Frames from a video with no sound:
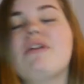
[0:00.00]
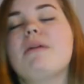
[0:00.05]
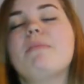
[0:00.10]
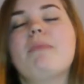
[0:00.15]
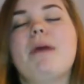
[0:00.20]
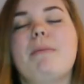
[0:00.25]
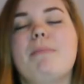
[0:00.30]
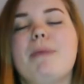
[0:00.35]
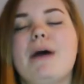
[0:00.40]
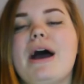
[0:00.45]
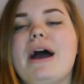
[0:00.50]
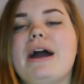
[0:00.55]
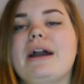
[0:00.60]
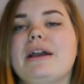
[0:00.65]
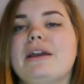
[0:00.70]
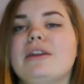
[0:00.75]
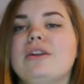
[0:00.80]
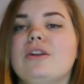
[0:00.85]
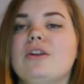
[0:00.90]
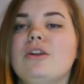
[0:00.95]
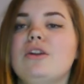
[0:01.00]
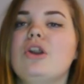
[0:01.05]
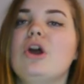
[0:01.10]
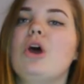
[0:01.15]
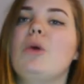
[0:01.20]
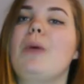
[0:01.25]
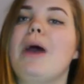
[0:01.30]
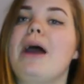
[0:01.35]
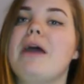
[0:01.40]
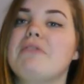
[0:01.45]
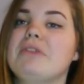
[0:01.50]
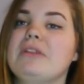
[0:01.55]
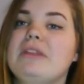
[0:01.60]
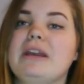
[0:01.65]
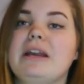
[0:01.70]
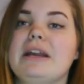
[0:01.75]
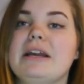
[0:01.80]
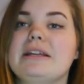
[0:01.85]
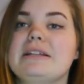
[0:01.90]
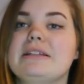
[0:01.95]
in my bag and know where everything
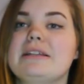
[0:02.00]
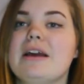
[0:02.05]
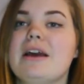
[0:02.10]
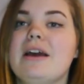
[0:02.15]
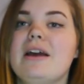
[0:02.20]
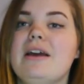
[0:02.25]
is.